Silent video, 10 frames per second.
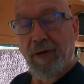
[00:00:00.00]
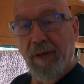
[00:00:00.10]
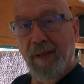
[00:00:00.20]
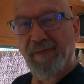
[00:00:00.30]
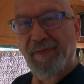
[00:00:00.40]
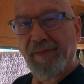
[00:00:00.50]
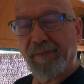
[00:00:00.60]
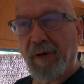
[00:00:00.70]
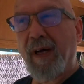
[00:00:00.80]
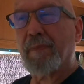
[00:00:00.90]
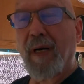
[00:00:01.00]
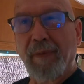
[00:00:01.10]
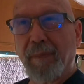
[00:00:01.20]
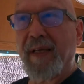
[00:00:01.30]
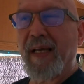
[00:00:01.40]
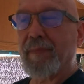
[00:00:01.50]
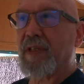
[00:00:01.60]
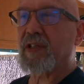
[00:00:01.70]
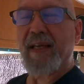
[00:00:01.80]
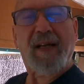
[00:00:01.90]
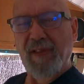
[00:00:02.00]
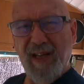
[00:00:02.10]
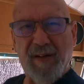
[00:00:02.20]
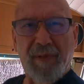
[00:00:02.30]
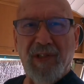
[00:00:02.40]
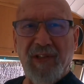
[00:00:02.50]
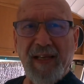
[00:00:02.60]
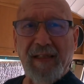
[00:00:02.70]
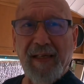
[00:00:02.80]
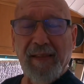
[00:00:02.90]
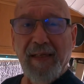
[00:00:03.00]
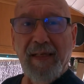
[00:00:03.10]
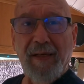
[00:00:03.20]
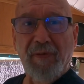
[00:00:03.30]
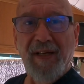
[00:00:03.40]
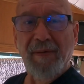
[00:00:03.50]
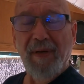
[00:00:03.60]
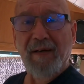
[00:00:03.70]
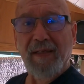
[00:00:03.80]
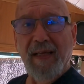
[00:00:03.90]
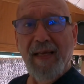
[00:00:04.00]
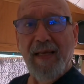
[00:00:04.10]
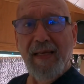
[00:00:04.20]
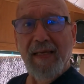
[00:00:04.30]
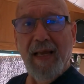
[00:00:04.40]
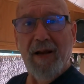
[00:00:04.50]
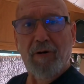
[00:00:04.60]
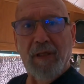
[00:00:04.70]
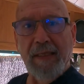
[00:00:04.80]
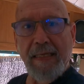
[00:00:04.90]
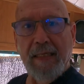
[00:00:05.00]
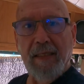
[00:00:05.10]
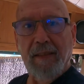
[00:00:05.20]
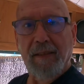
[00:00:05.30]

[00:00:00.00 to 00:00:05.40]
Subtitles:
know, I probably have been saying, I think I've been saying lately anyway, about a air leak,